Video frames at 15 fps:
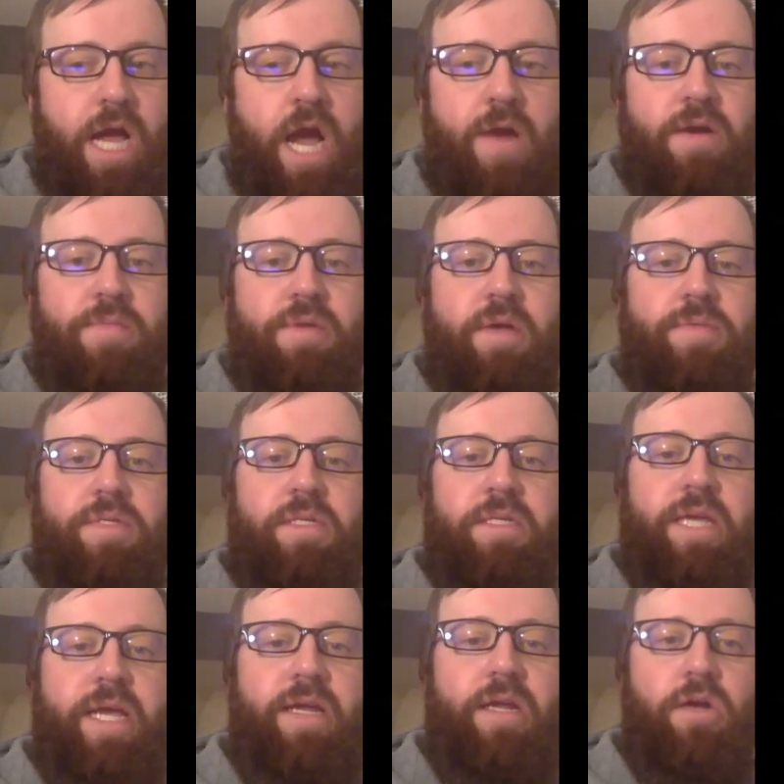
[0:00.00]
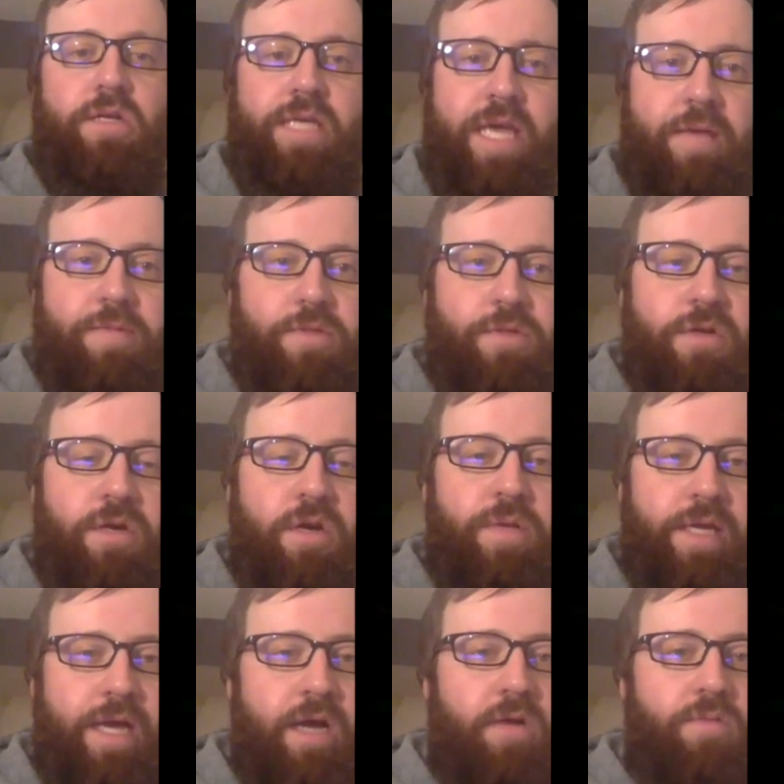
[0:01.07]
I want to be up to date on games that are
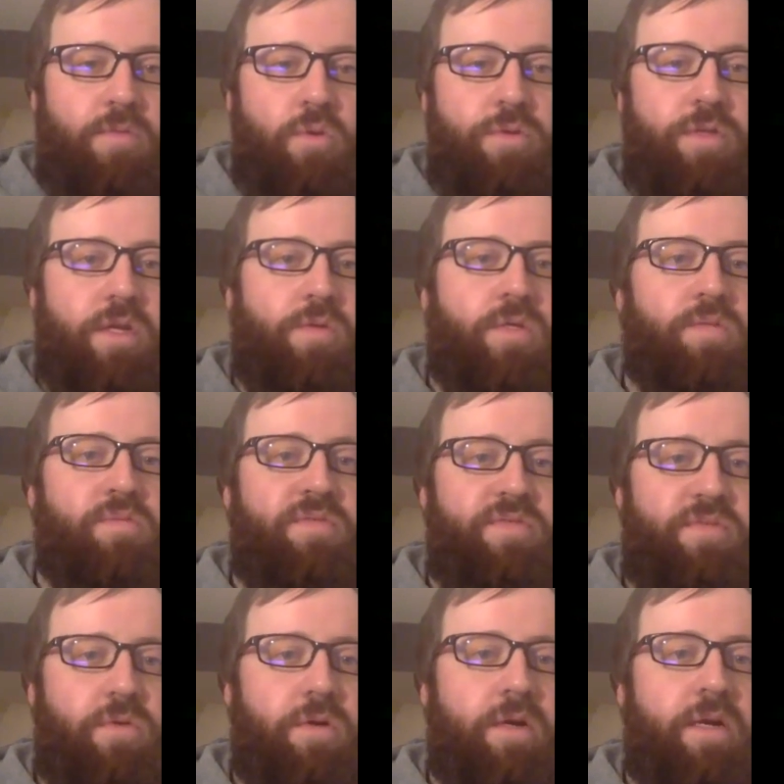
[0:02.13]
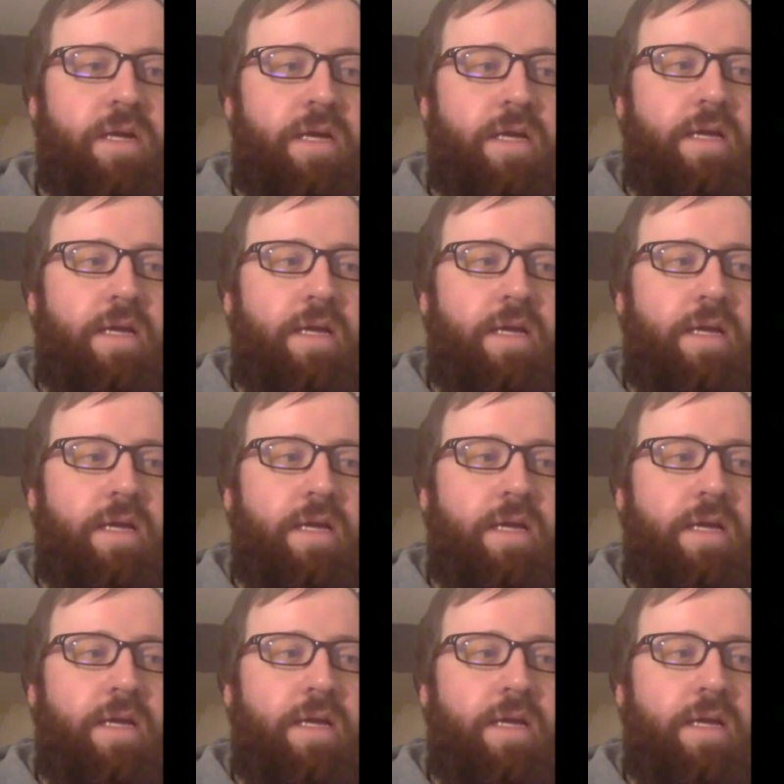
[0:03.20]
coming out more than I was before.